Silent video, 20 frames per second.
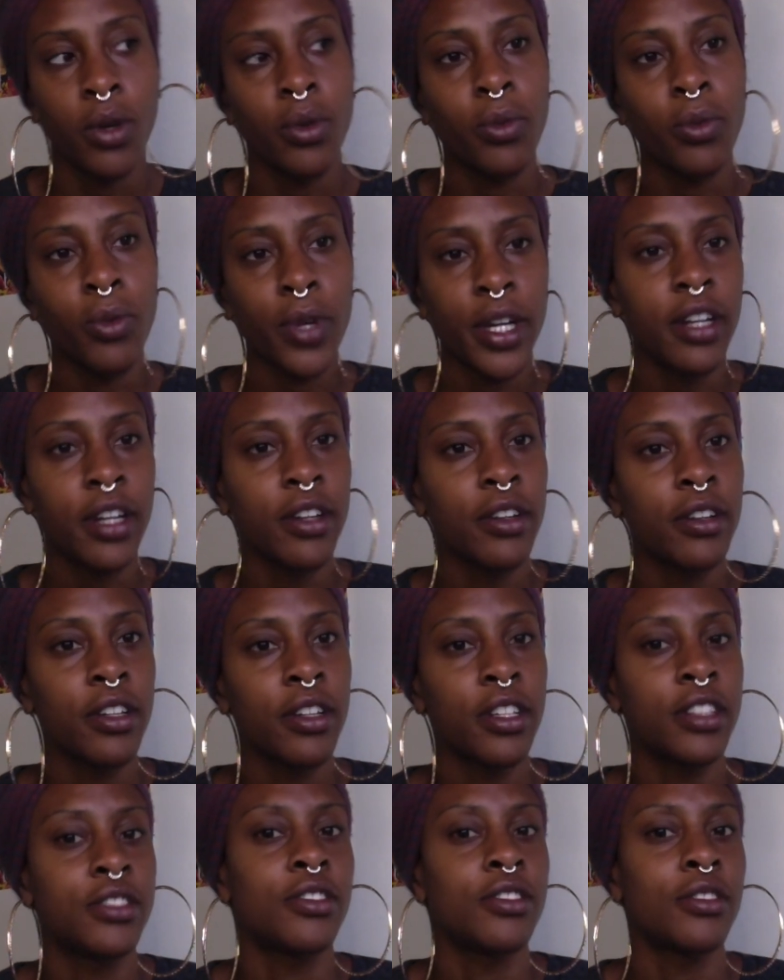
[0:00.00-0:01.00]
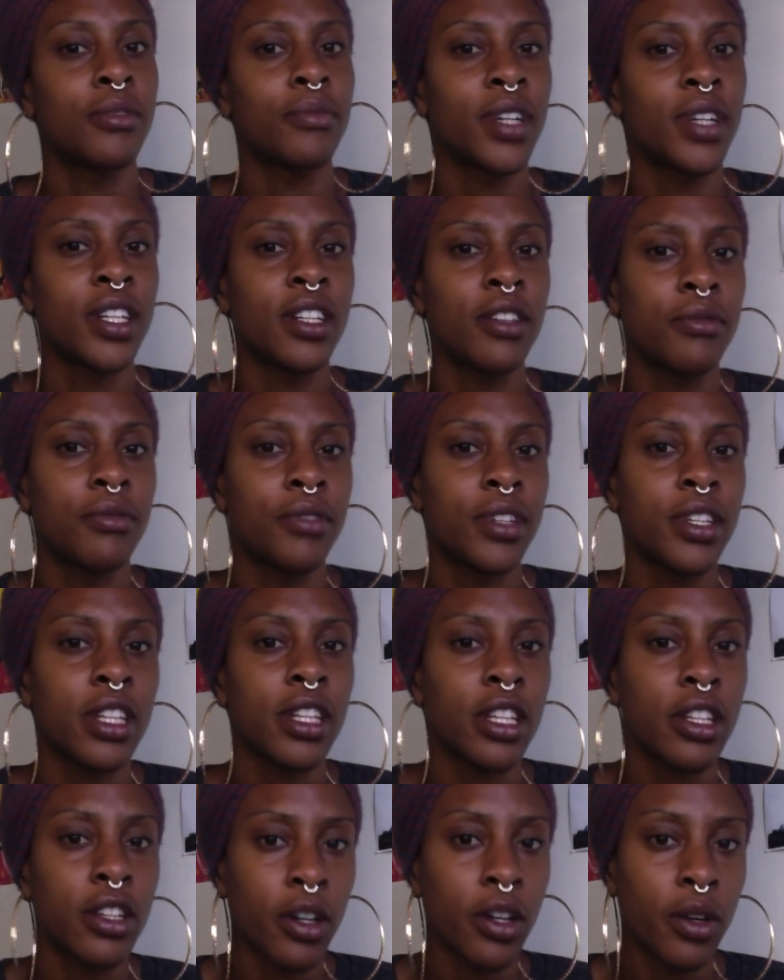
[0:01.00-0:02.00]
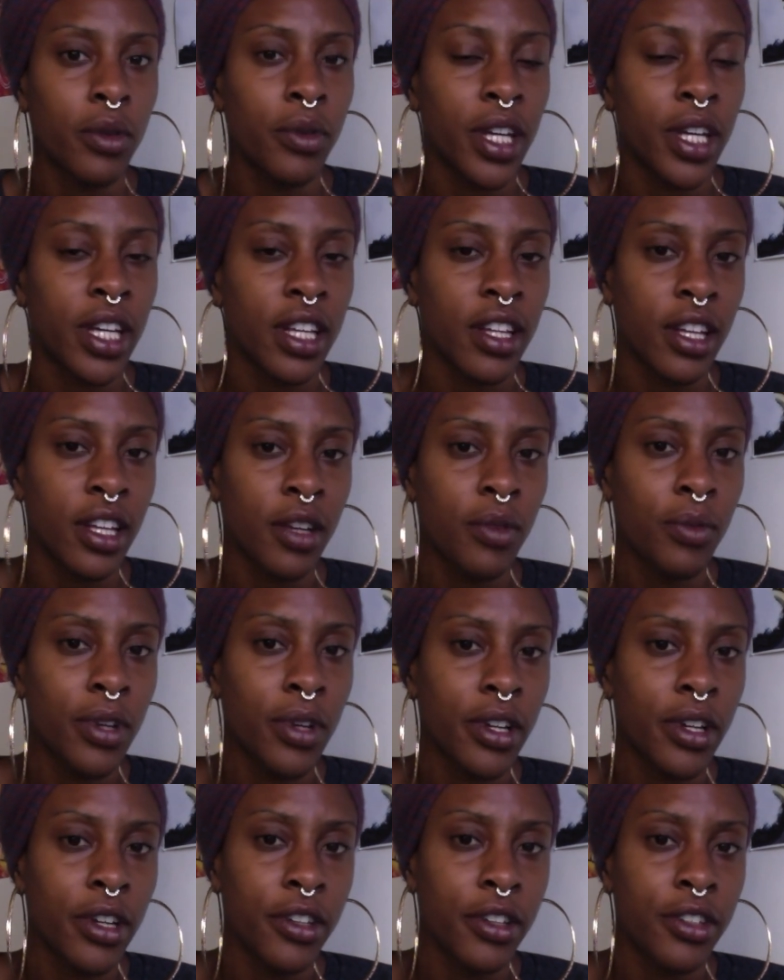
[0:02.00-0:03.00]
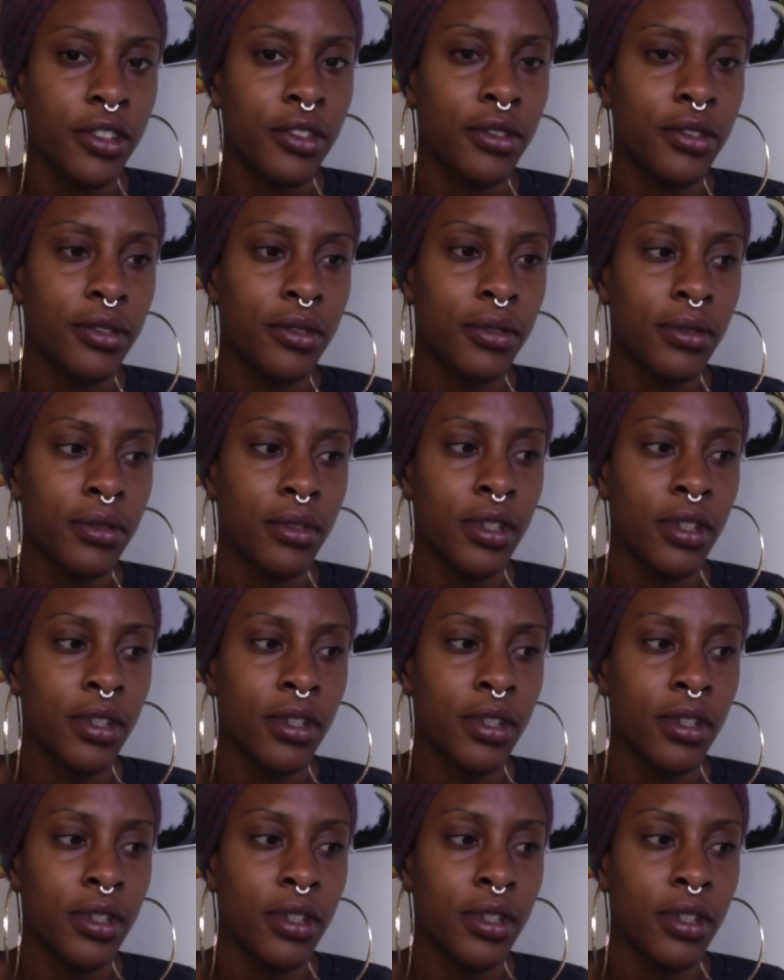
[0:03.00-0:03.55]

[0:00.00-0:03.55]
where is your money really going? Like, what are you